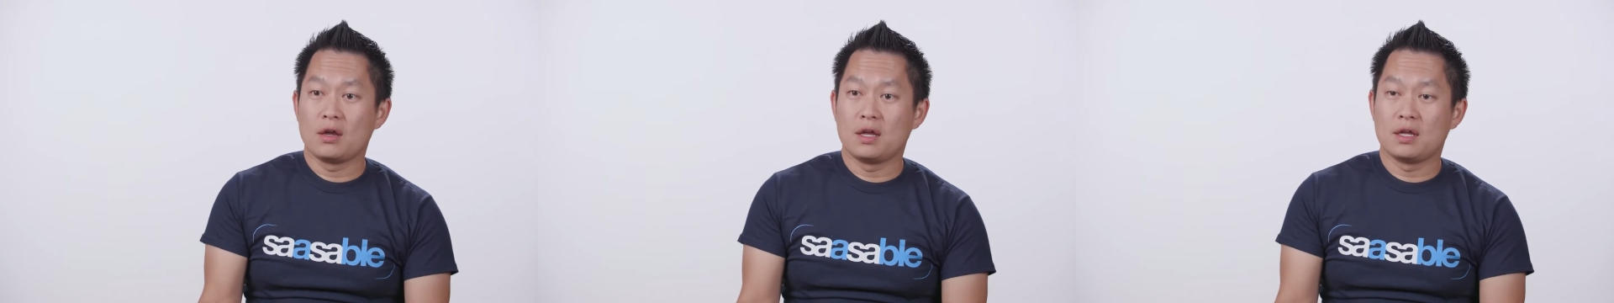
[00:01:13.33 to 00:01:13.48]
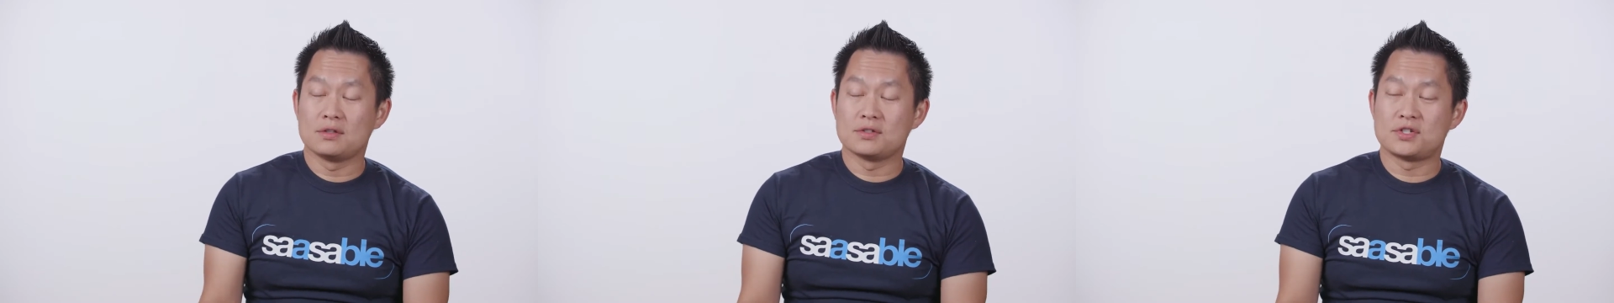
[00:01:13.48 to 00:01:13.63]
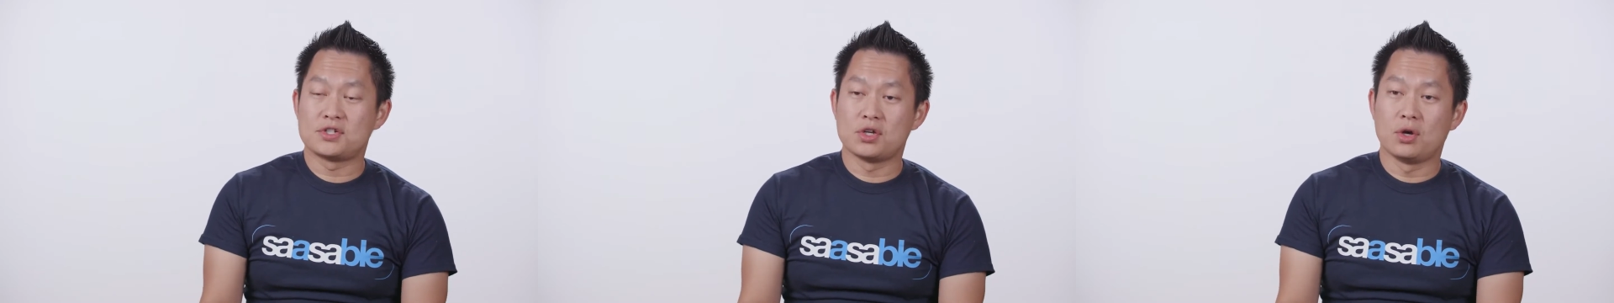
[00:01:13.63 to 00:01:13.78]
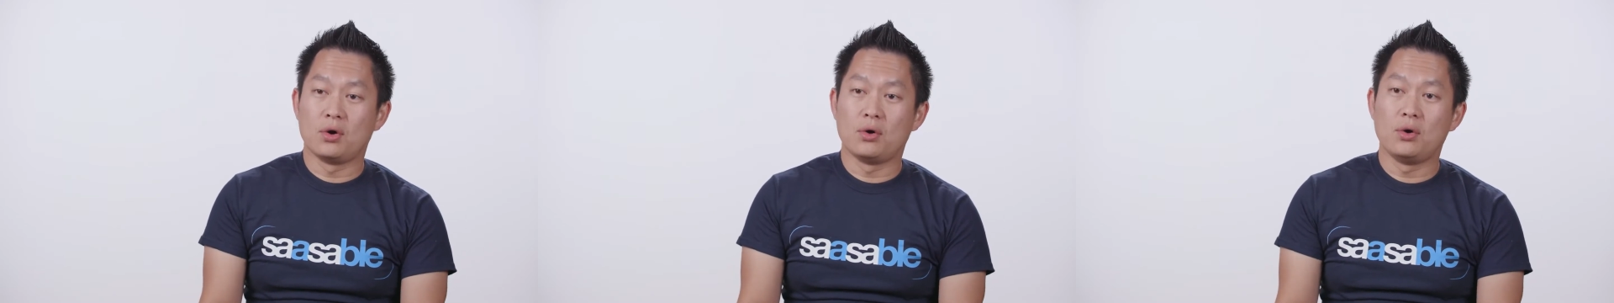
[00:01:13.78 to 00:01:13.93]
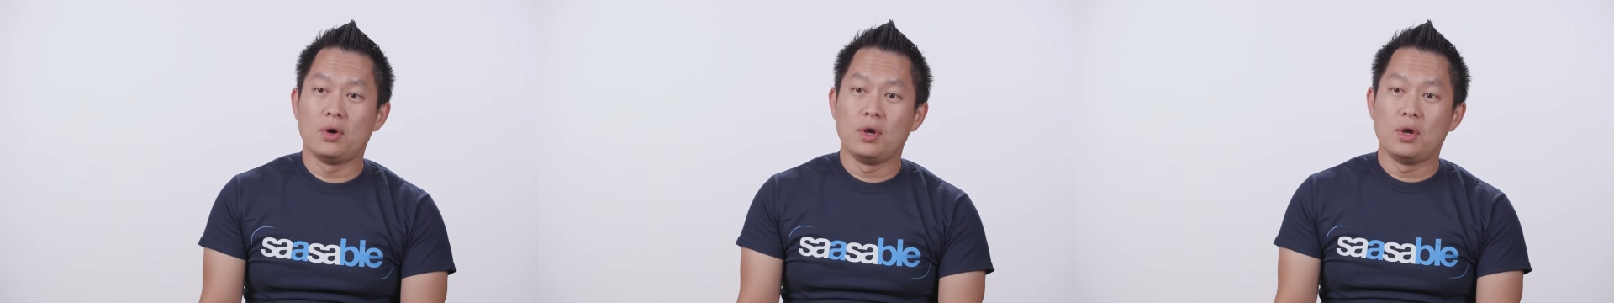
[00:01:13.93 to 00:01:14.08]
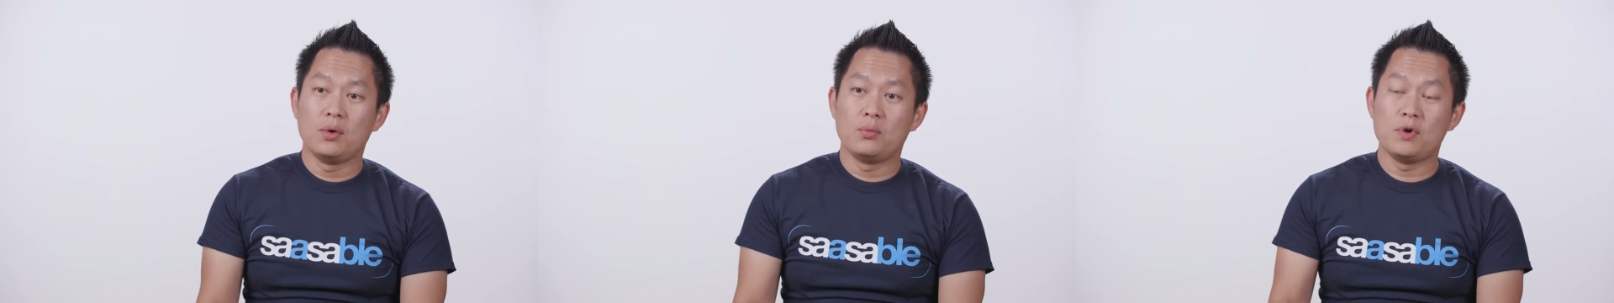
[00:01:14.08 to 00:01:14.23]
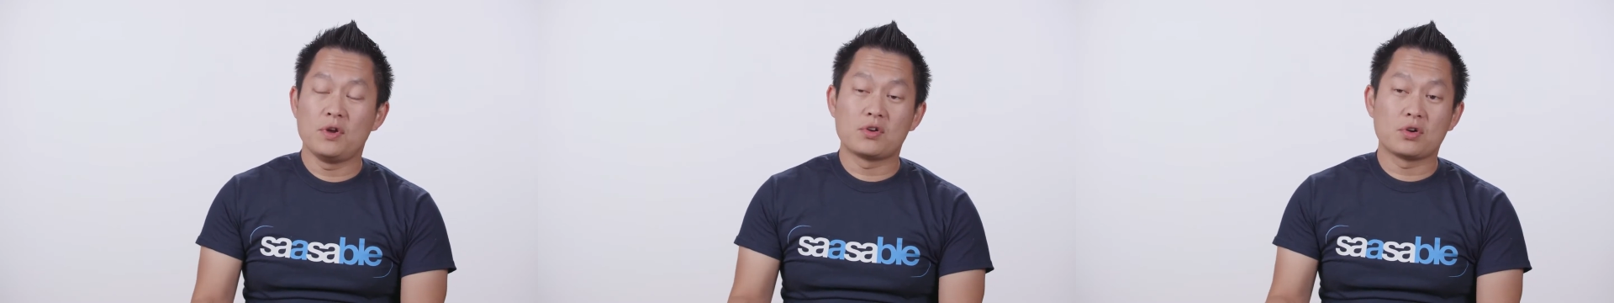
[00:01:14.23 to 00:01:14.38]
And so
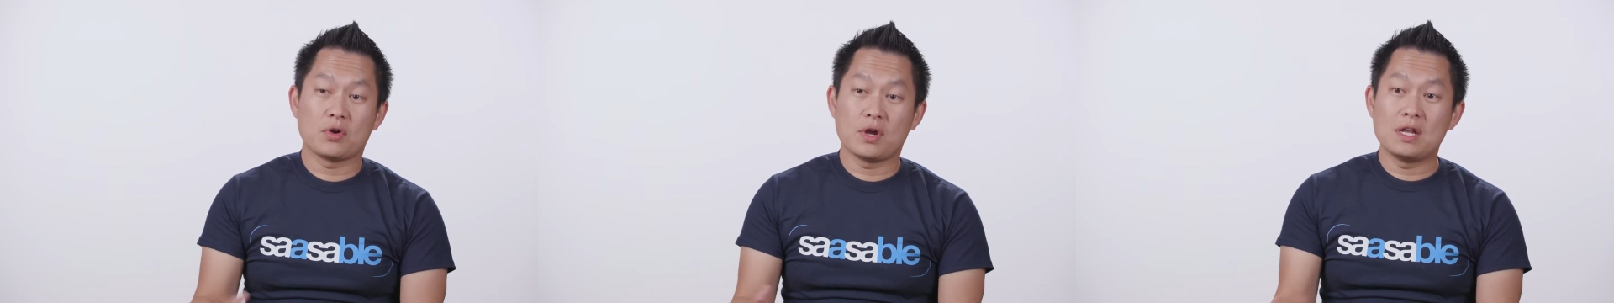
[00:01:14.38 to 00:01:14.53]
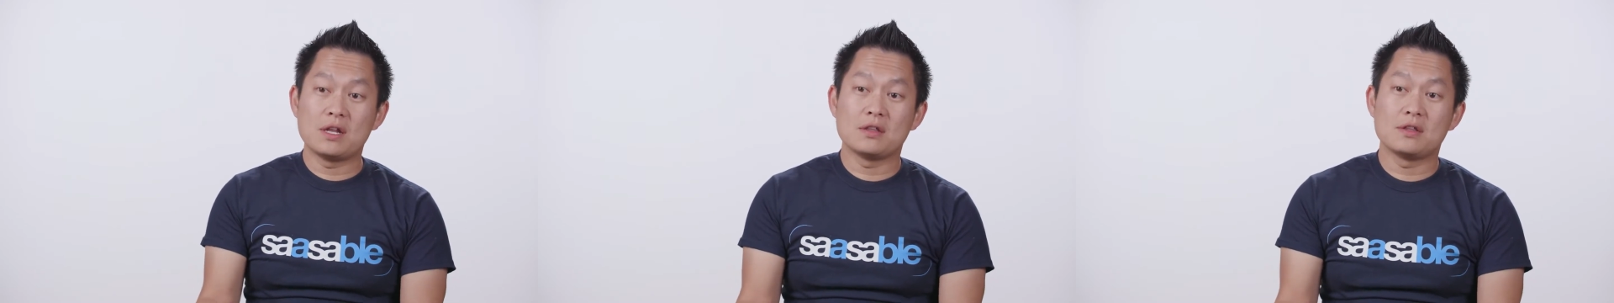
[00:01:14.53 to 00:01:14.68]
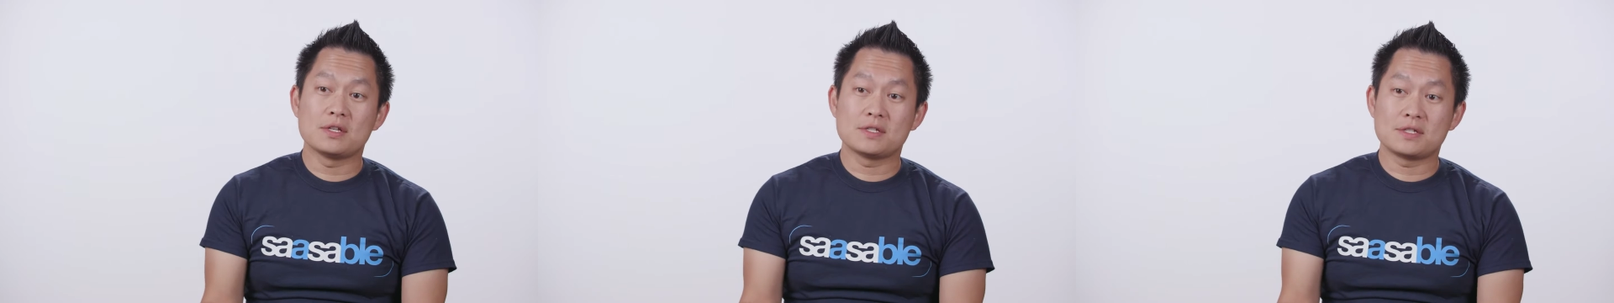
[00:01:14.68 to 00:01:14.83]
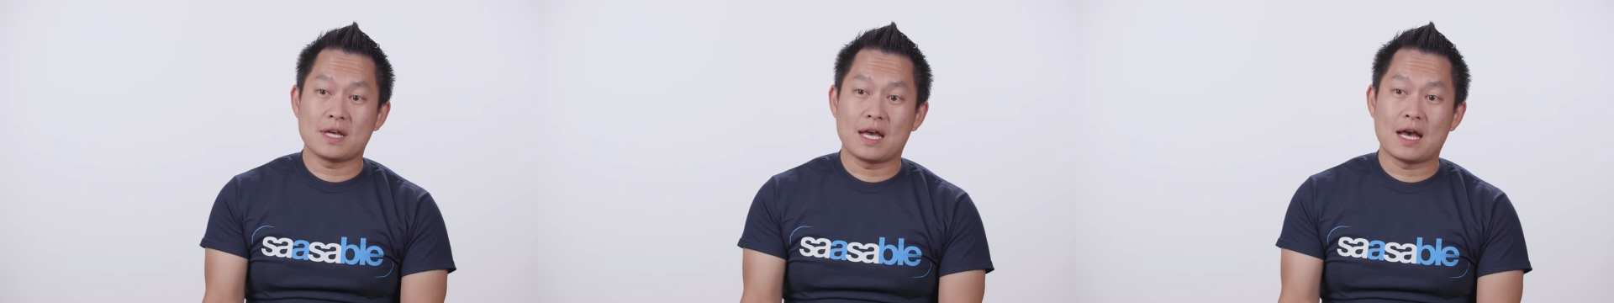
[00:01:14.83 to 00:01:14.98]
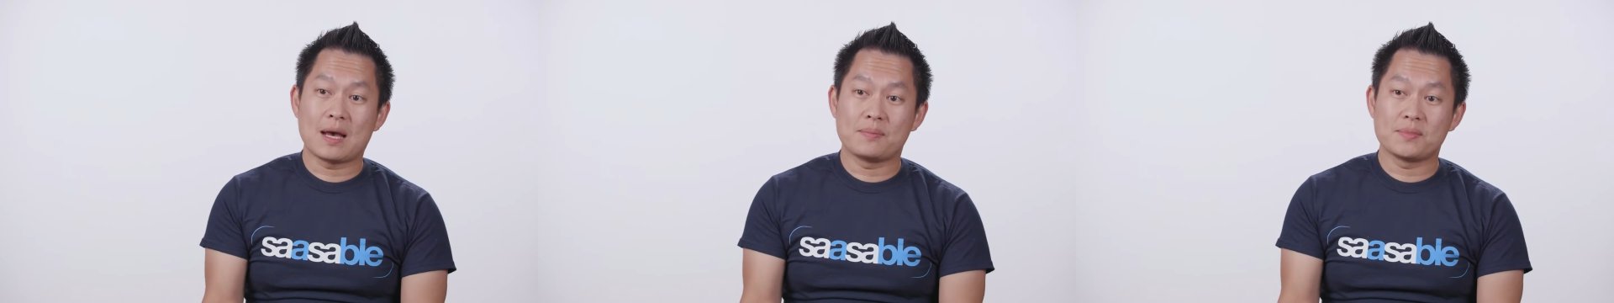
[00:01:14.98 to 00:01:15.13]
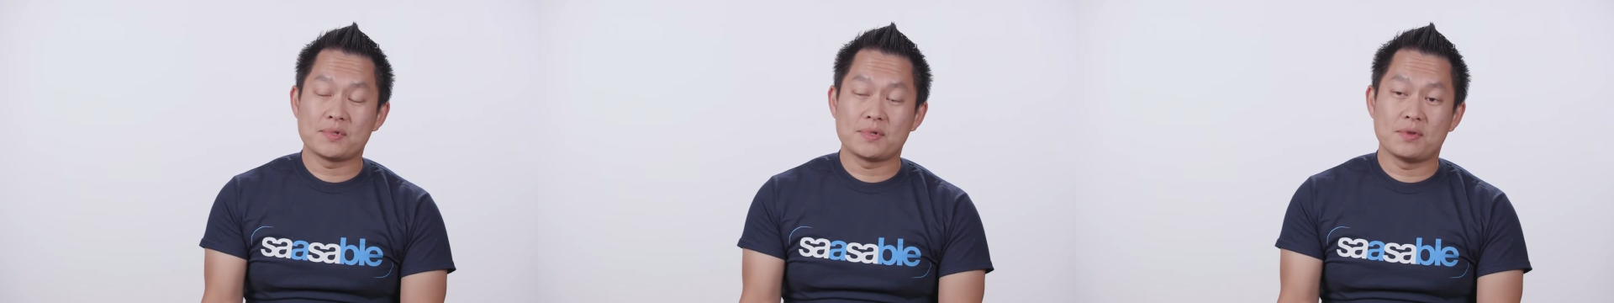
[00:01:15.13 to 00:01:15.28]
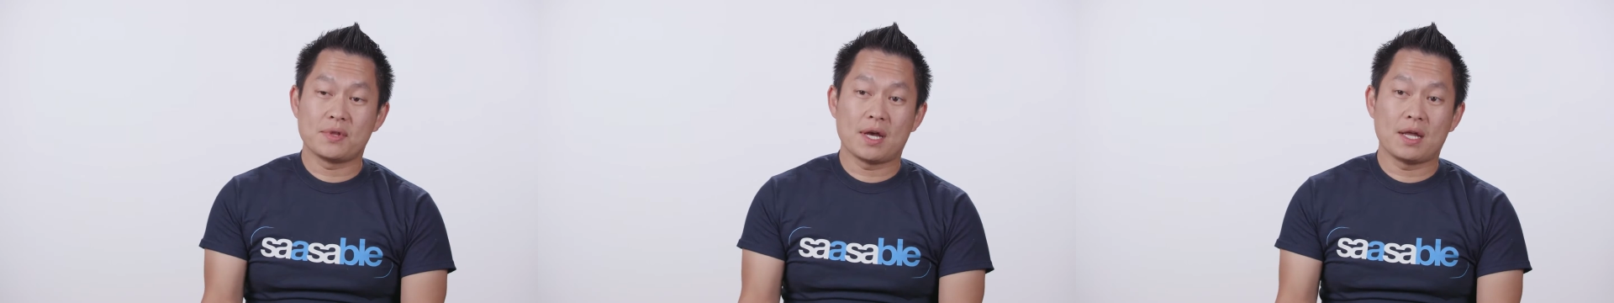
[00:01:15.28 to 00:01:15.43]
we created this app
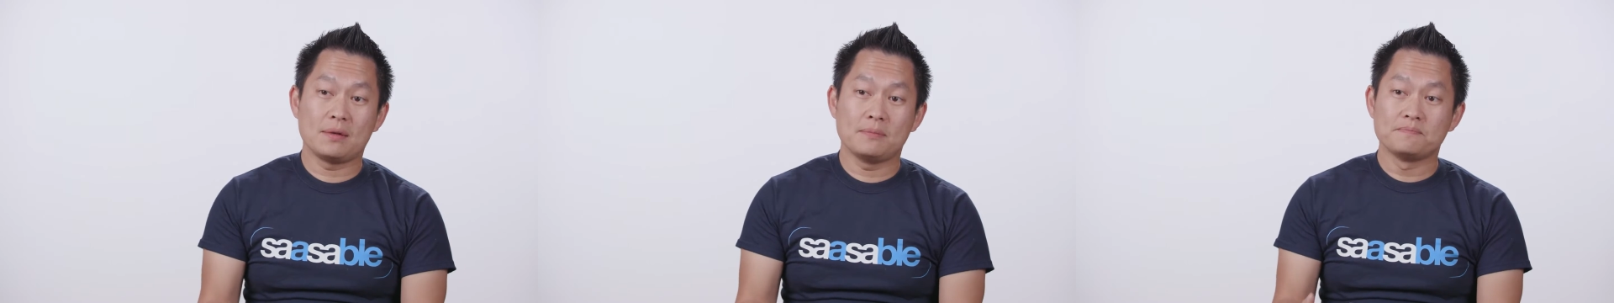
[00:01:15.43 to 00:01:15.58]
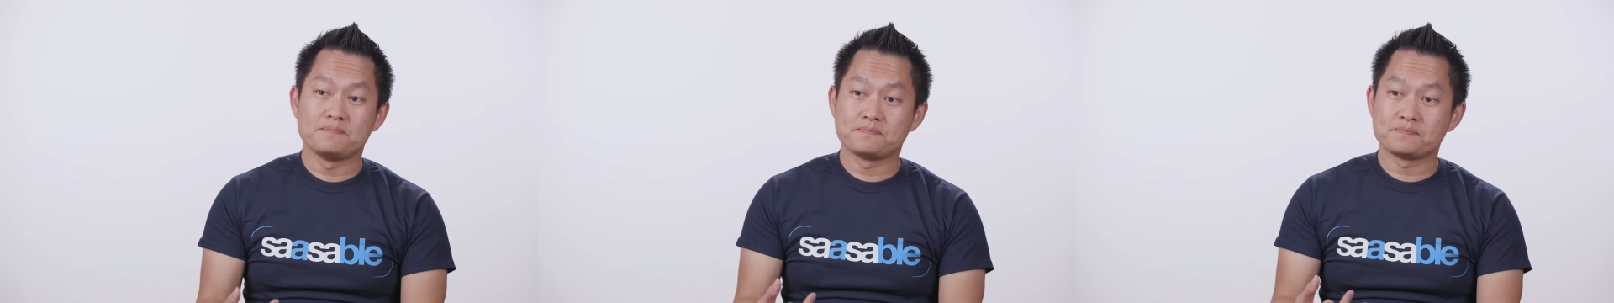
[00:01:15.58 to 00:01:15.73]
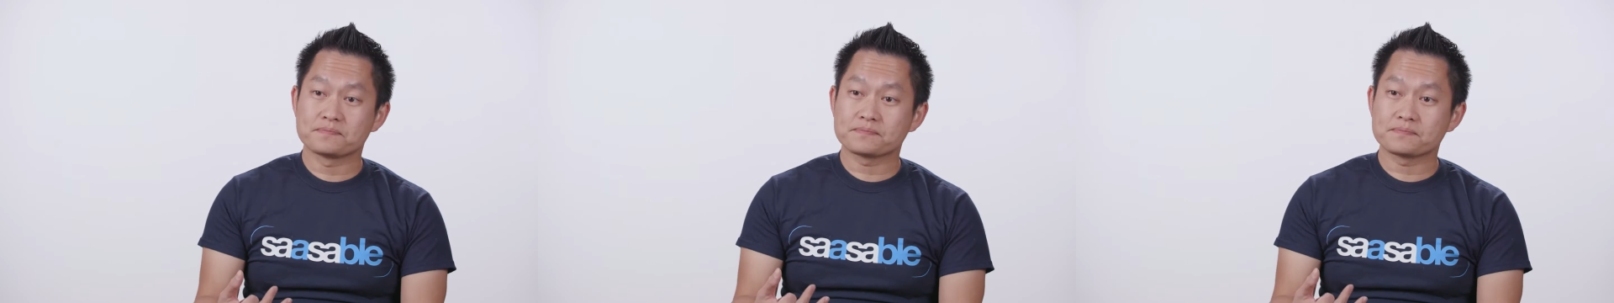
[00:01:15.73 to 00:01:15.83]
so that